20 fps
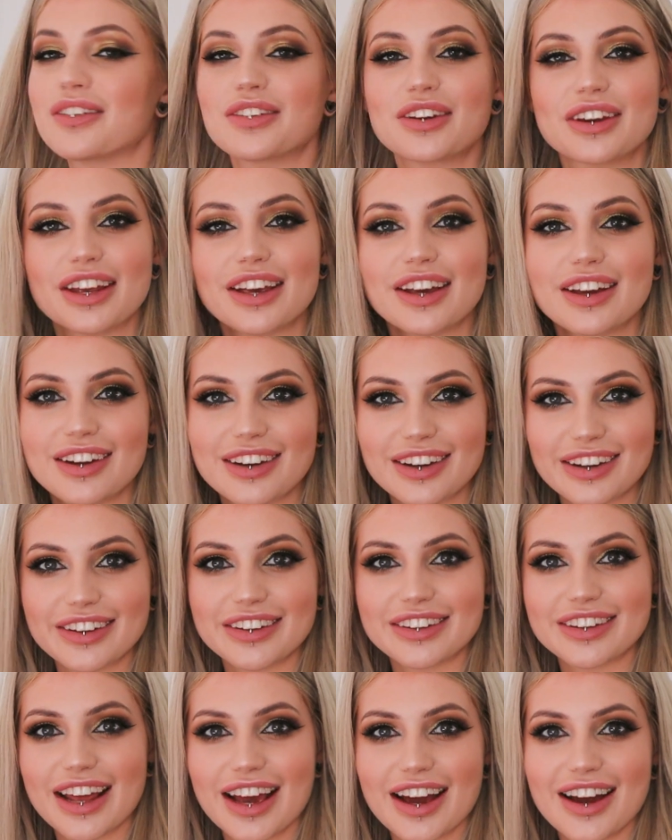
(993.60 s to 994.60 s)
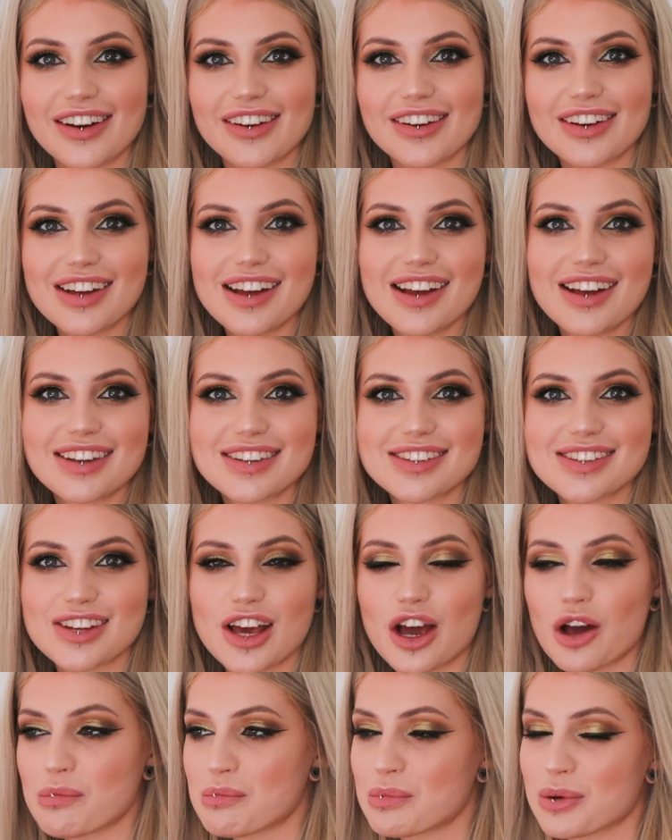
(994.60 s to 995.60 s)
I'm going to include now
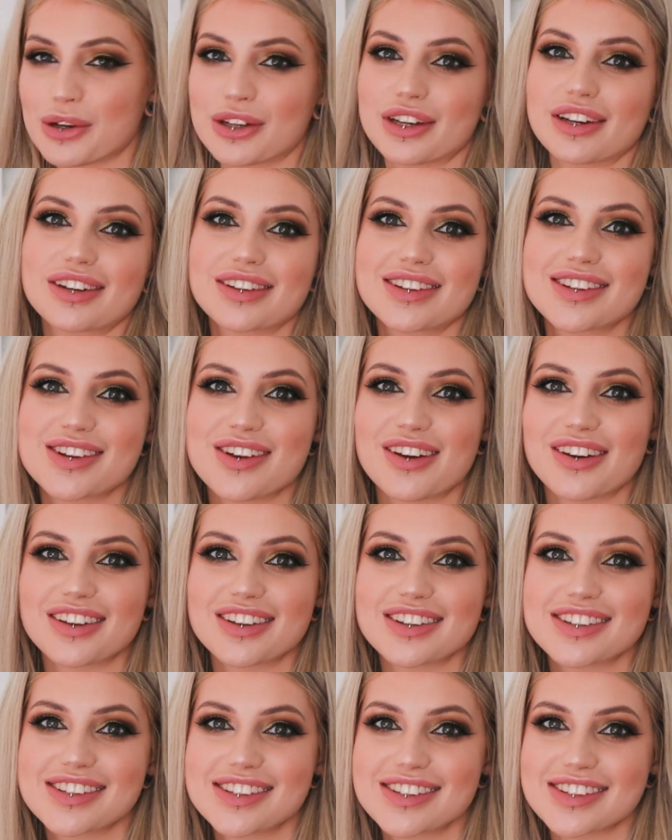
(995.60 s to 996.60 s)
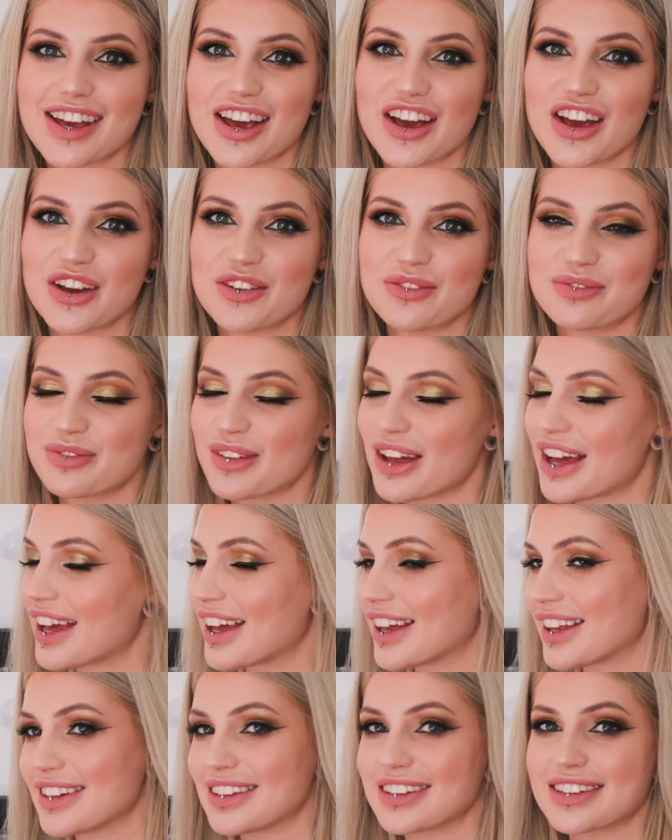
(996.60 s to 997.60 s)
some product shots and
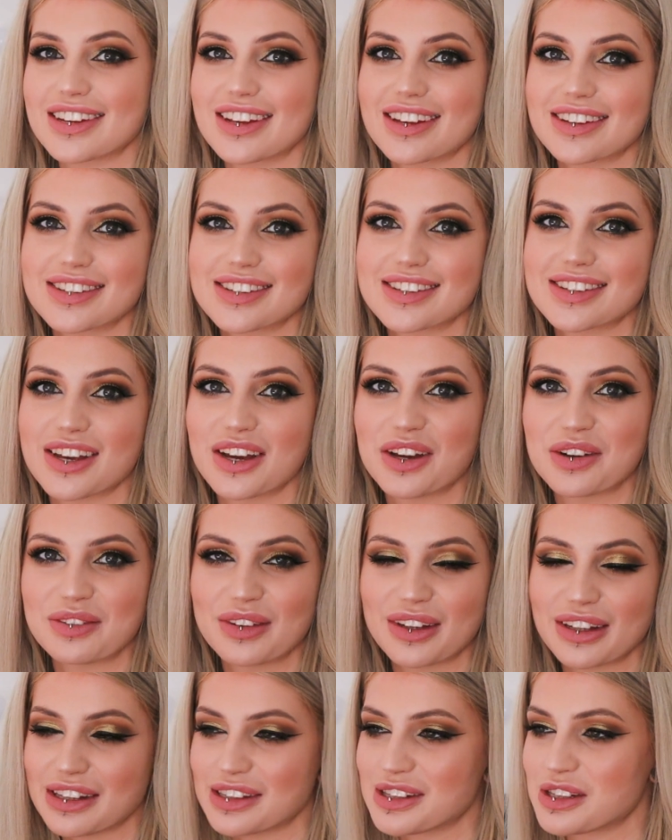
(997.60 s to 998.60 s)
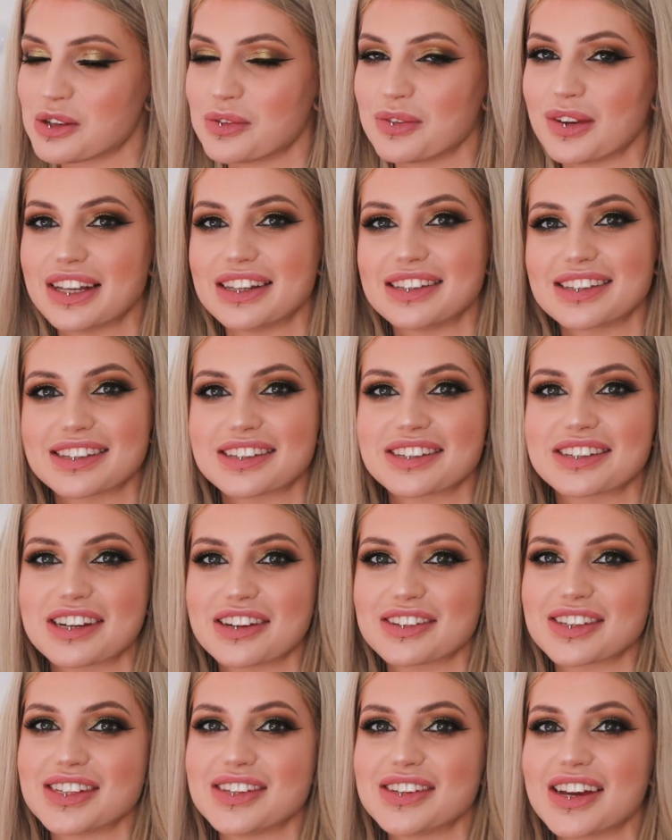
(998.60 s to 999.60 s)
some little zoom ins and
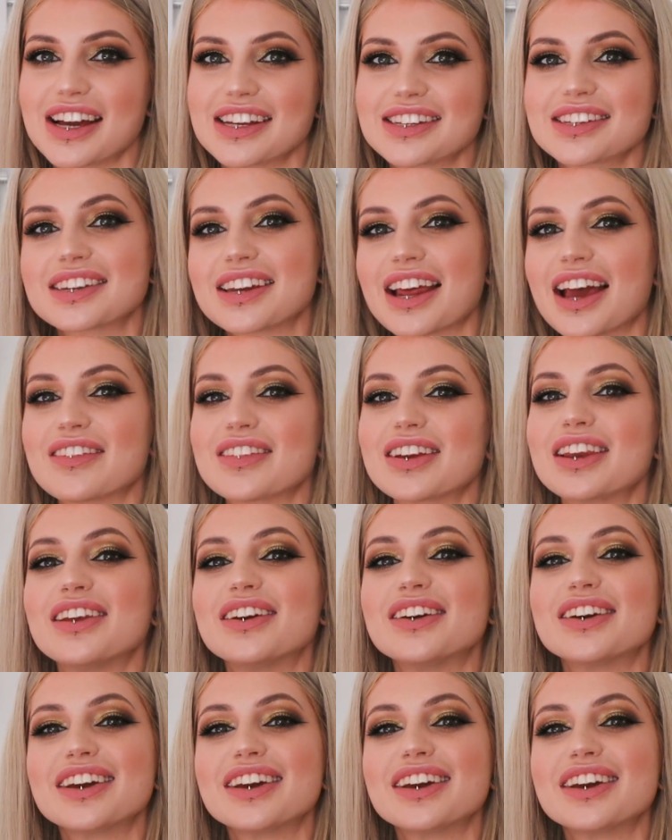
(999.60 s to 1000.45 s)
stuff so you guys can have a look.